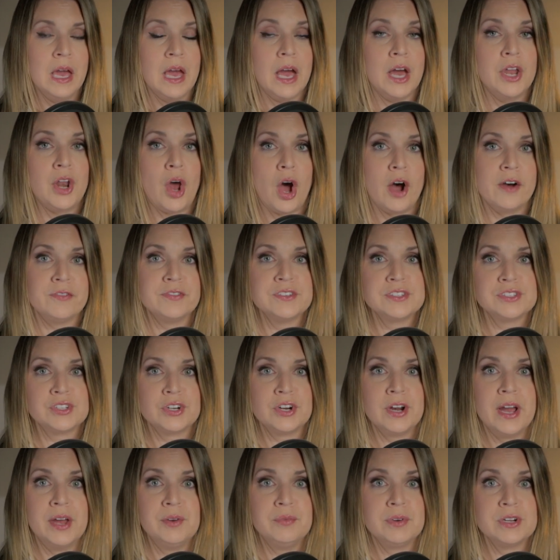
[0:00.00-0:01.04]
An
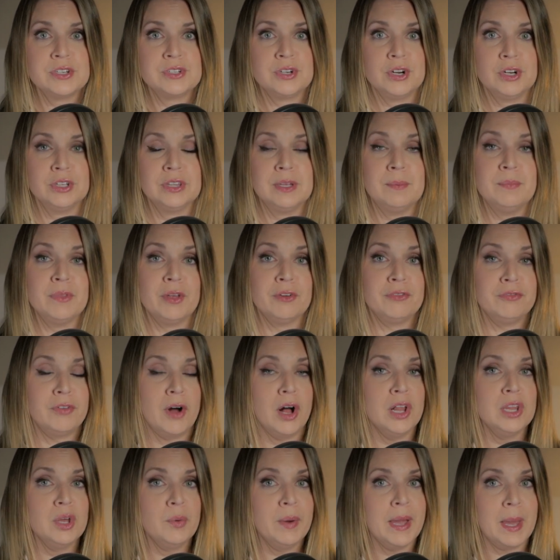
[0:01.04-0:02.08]
officer had returned them the
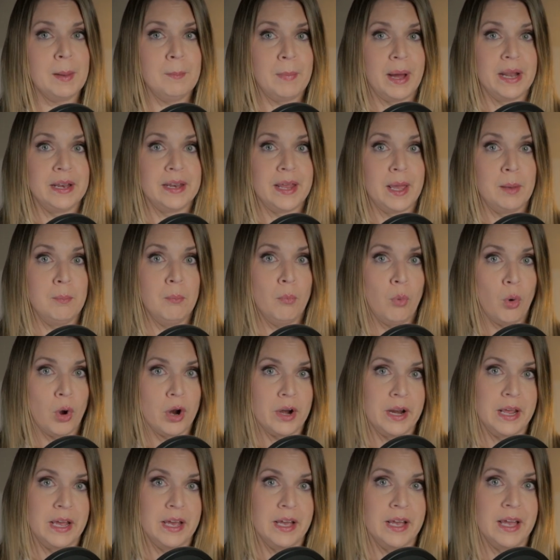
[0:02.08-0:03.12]
following Monday
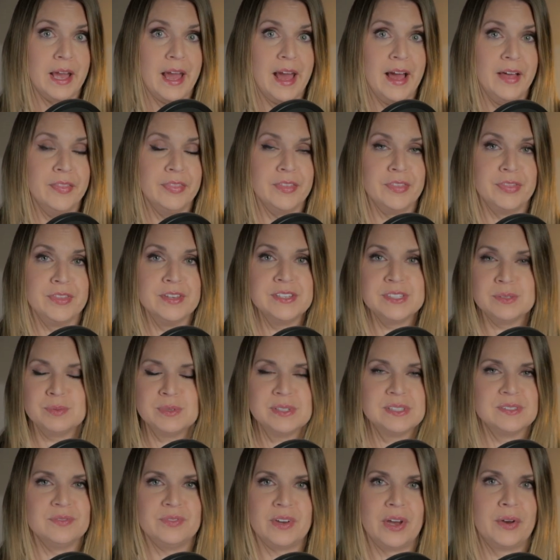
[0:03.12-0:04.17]
morning, and this
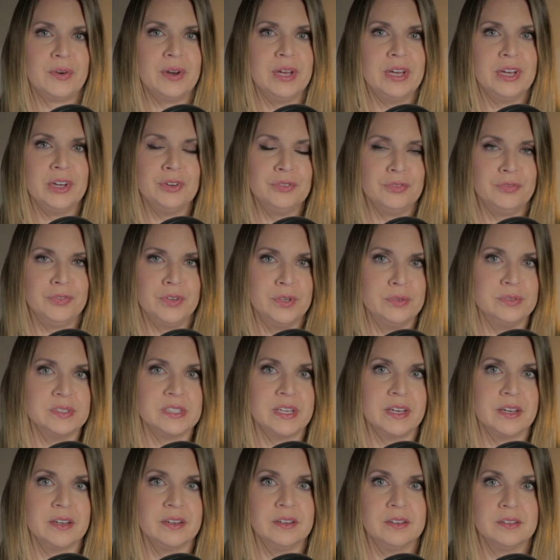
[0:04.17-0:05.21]
was very
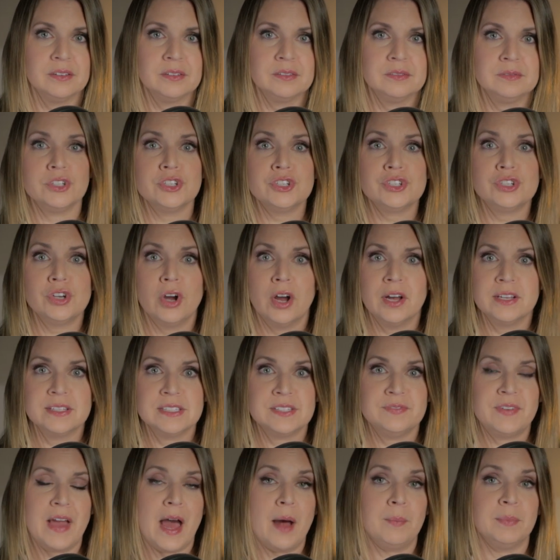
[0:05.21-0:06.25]
confusing. To
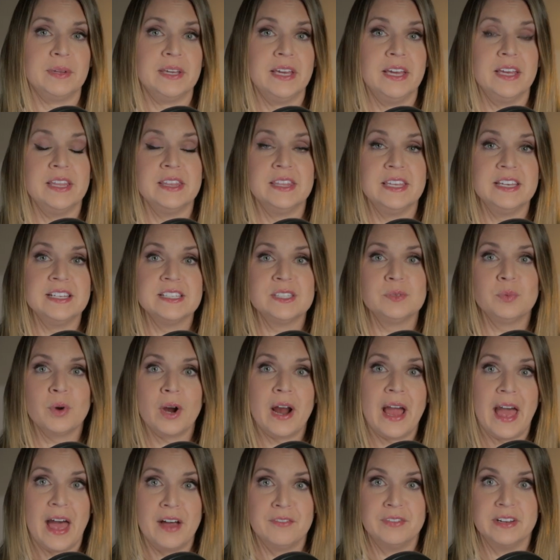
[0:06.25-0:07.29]
Sean's family, these
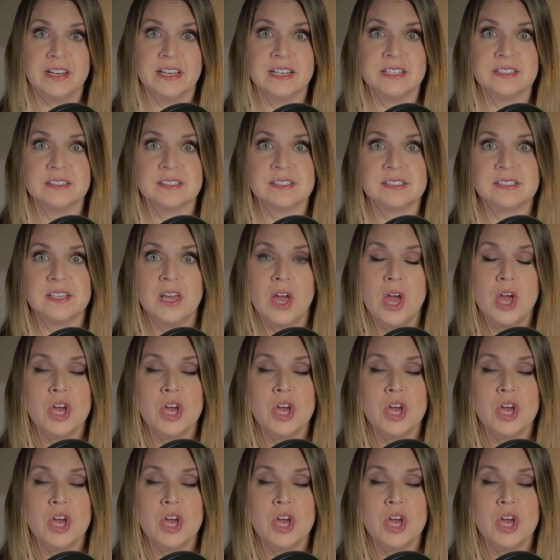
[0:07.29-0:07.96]
were evidence.